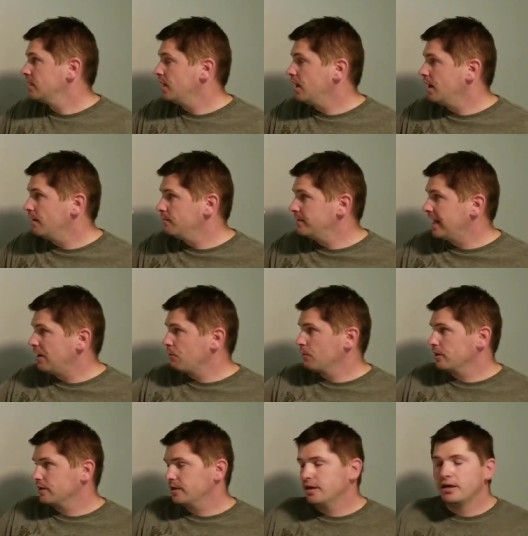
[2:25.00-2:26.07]
Um,
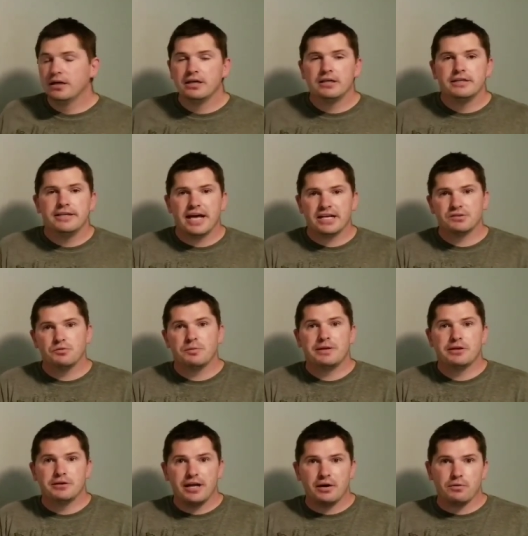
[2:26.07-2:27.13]
network. Next would be
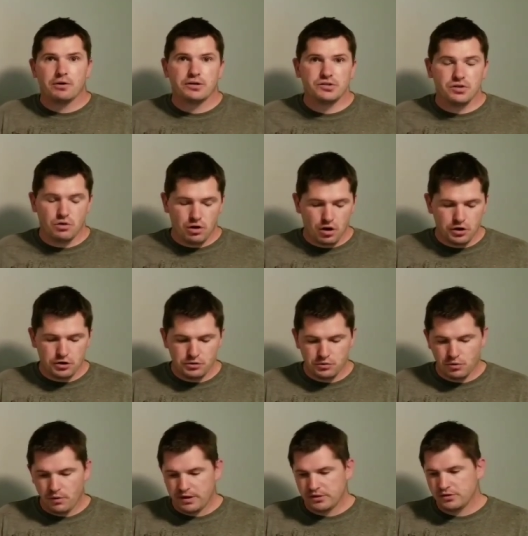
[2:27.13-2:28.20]
your network. So are you
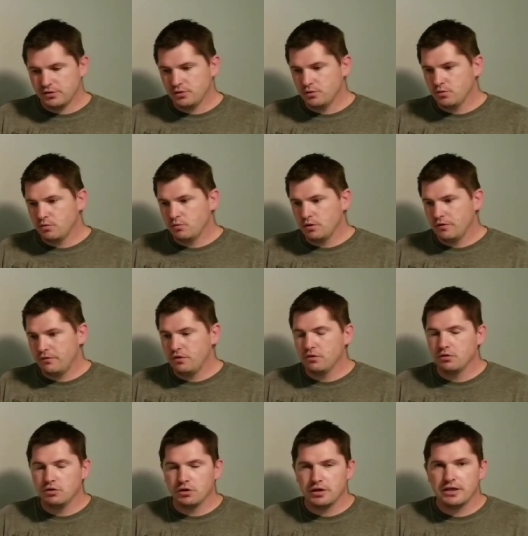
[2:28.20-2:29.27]
going to, if
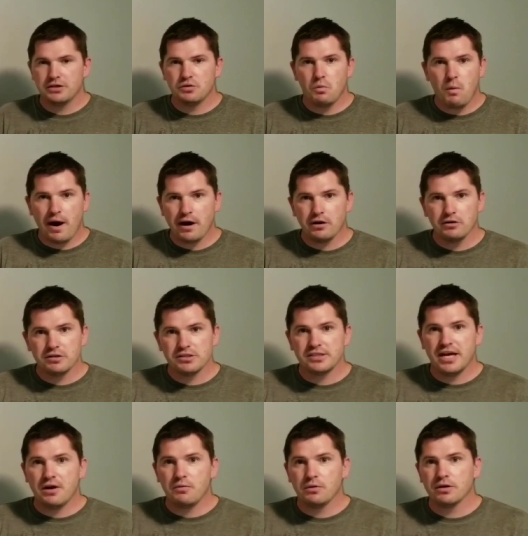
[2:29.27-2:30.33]
you're looking into wireless
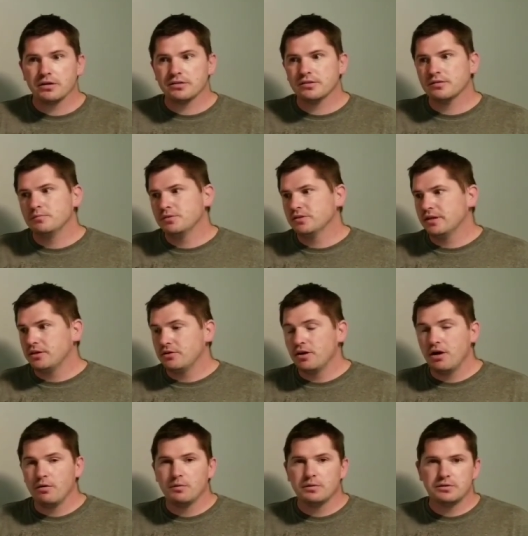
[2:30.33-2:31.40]
networks, I'm just letting you
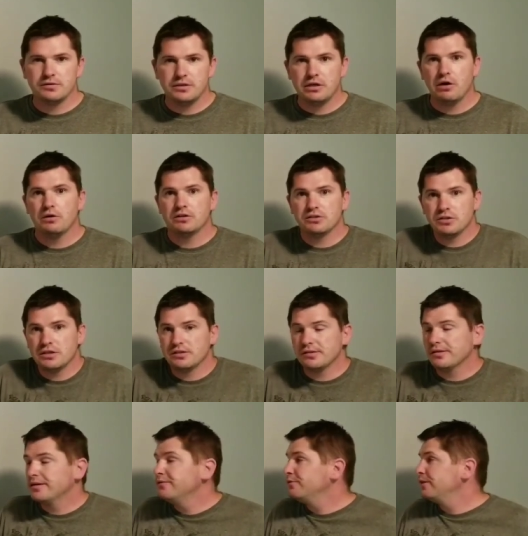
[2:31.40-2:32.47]
know, you know, it's, it's
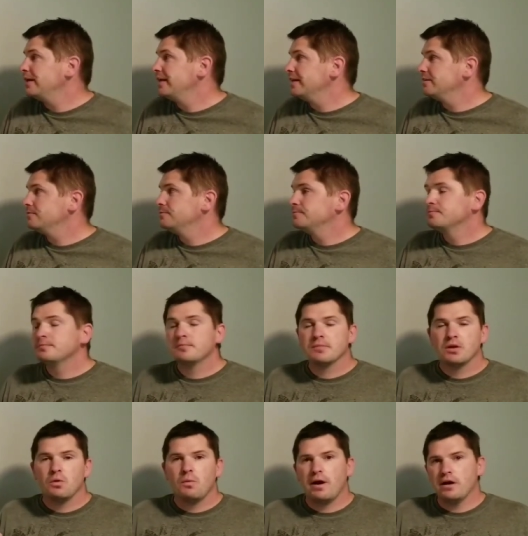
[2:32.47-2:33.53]
convenient.
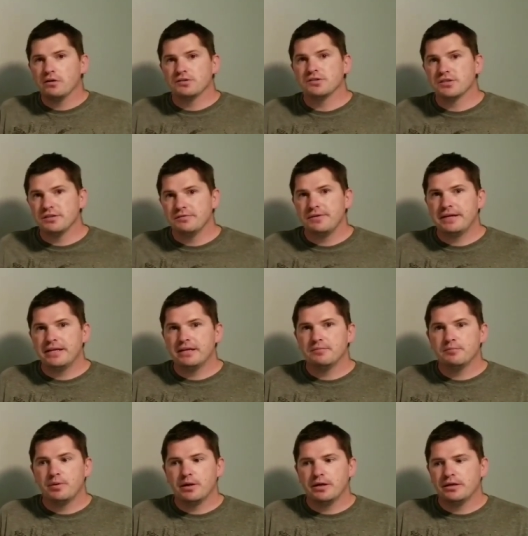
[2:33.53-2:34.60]
Wireless is
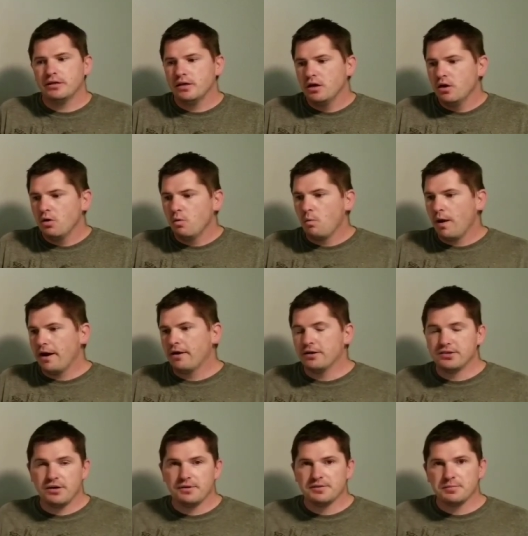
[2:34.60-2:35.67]
convenient, but wired
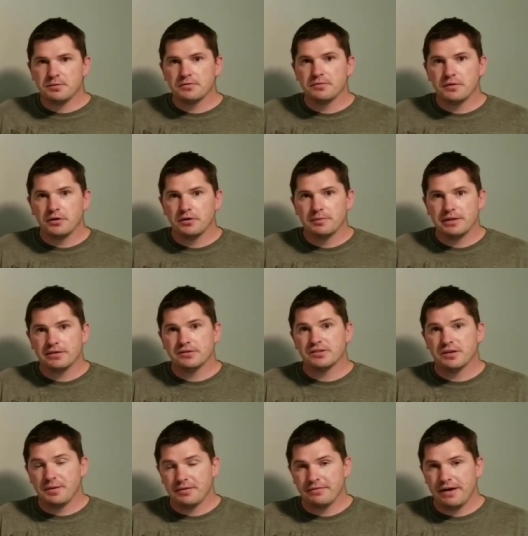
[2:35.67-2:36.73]
is always preferred because it's
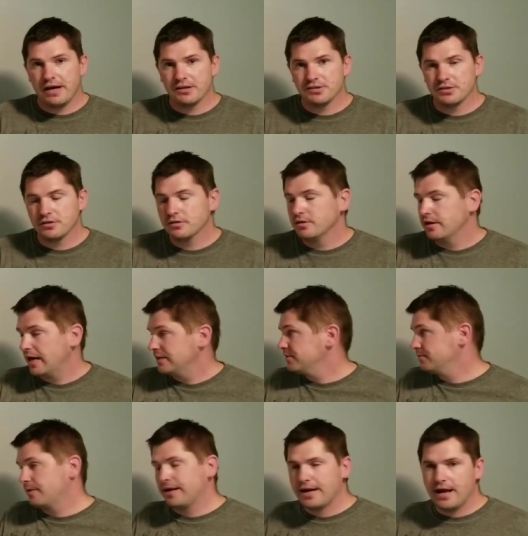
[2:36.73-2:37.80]
going to be faster. As
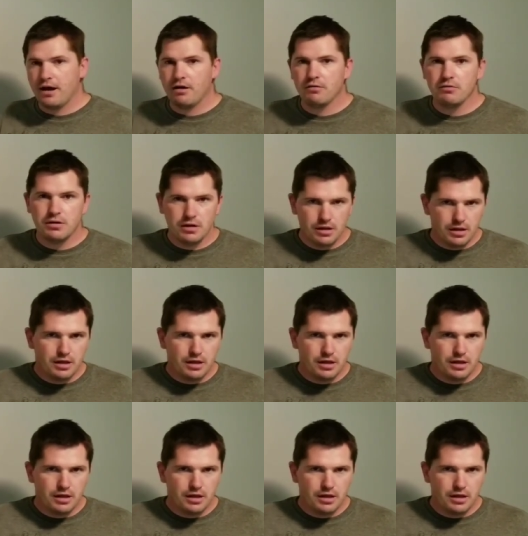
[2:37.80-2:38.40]
of right now,